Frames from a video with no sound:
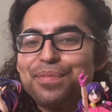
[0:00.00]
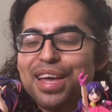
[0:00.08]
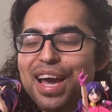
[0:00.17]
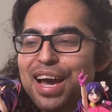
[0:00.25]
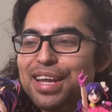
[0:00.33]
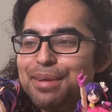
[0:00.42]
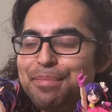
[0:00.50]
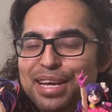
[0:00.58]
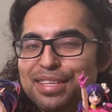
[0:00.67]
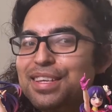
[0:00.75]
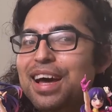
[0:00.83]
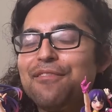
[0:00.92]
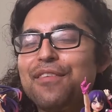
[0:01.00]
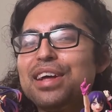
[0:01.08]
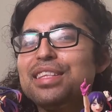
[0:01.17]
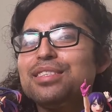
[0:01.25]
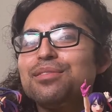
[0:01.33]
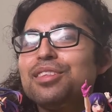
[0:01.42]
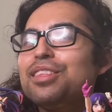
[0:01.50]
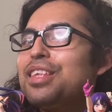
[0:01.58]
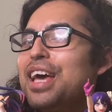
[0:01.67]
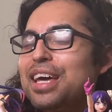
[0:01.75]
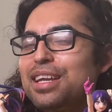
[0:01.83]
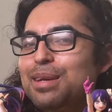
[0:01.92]
at it because I find
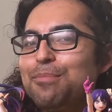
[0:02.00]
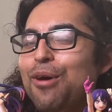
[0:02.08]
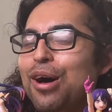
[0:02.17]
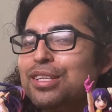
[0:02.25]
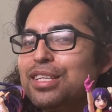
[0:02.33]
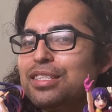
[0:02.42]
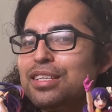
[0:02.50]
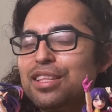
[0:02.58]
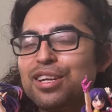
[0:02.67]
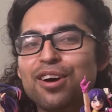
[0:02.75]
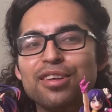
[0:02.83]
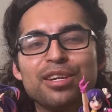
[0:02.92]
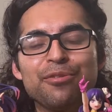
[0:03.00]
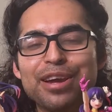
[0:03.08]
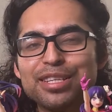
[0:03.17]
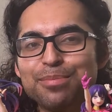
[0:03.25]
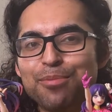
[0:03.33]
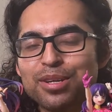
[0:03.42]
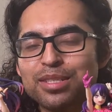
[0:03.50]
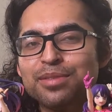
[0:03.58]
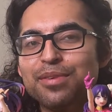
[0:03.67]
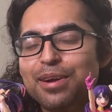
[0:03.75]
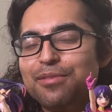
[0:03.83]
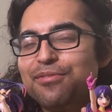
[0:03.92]
the editing process and the content creation process
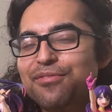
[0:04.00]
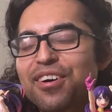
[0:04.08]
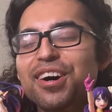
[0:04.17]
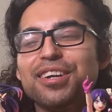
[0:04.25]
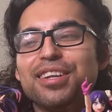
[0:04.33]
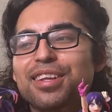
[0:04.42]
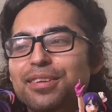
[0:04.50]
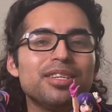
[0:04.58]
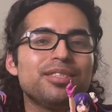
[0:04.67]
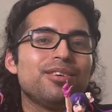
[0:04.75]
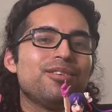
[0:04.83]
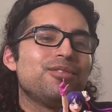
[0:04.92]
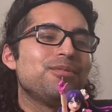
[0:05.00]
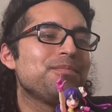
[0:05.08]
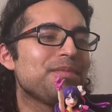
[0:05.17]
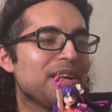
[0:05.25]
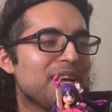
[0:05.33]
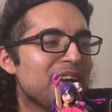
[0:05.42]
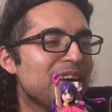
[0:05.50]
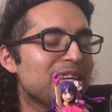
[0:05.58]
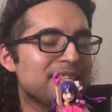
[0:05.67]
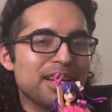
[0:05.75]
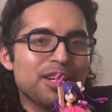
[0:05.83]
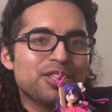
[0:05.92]
very fun. So
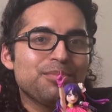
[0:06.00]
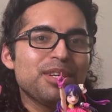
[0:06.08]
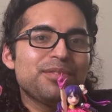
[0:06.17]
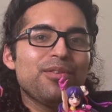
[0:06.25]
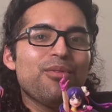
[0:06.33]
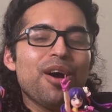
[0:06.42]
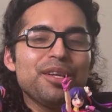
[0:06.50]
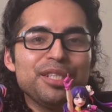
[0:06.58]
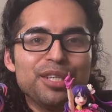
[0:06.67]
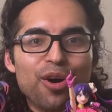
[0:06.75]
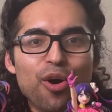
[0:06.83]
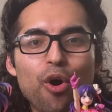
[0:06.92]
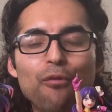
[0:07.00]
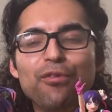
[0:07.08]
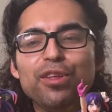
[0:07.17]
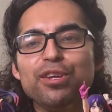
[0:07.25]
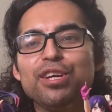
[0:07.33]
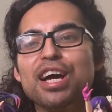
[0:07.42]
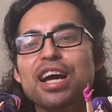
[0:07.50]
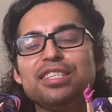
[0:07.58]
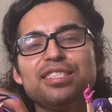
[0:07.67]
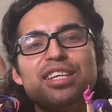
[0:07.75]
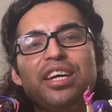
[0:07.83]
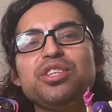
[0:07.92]
thank you so much for watching, y'all. Hopefully you
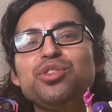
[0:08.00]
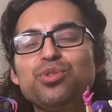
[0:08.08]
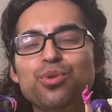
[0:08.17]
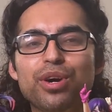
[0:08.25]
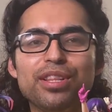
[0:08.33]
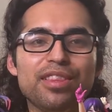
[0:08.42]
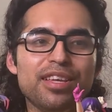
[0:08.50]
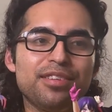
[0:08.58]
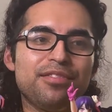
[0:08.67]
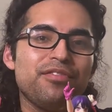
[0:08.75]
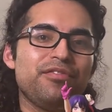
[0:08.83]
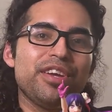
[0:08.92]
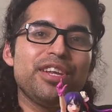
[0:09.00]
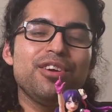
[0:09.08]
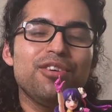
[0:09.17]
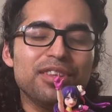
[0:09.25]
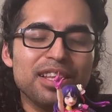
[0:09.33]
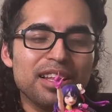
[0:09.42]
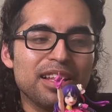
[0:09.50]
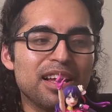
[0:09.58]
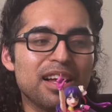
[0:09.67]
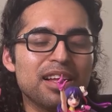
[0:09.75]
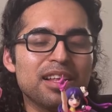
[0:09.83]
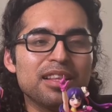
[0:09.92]
guys enjoyed this video.
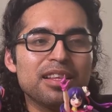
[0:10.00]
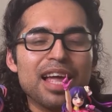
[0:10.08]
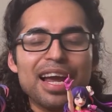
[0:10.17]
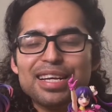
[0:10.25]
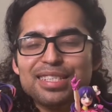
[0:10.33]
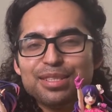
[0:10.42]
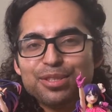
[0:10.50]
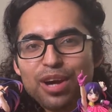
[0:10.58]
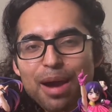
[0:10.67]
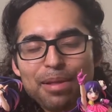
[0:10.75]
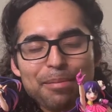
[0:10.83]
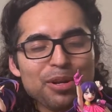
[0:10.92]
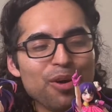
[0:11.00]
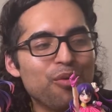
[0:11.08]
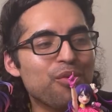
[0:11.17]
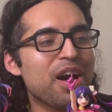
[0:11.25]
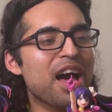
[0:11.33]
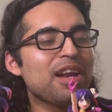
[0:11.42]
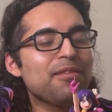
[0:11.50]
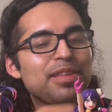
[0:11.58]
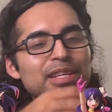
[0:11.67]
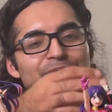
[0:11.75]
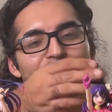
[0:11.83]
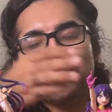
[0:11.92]
Like and subscribe. Let me know out of
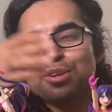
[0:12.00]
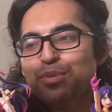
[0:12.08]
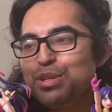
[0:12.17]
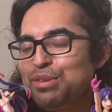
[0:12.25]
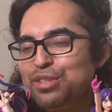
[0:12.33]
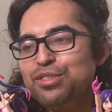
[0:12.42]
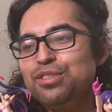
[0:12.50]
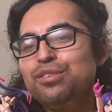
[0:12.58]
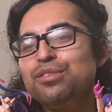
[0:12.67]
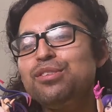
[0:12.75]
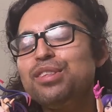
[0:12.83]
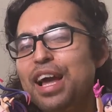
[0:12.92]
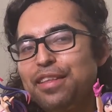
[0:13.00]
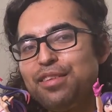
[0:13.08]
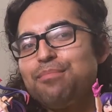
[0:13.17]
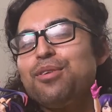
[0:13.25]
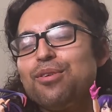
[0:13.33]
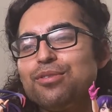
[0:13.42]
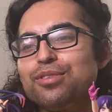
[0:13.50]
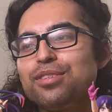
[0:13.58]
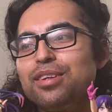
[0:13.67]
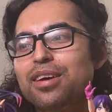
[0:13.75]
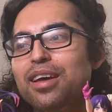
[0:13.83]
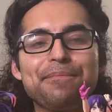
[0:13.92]
these figures which one you like the
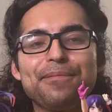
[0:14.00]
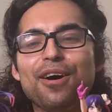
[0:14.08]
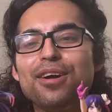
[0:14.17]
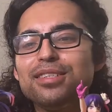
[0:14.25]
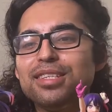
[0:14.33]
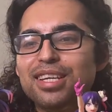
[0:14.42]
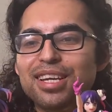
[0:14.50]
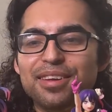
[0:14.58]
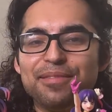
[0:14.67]
most. Honestly,